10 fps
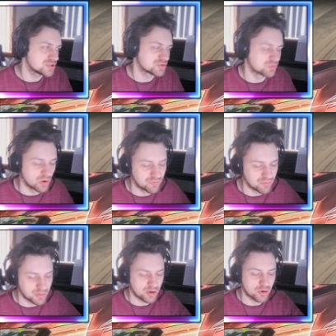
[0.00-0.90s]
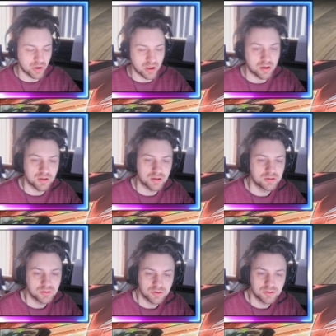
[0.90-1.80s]
Rod from here on out.
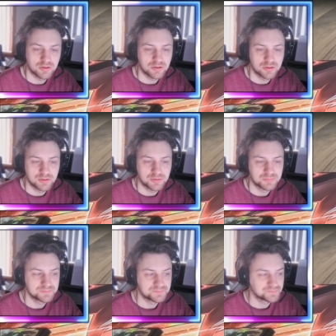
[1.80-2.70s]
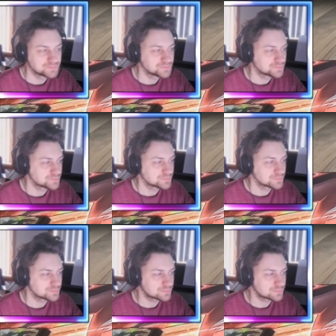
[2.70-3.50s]
That has Dark Magician in its text. And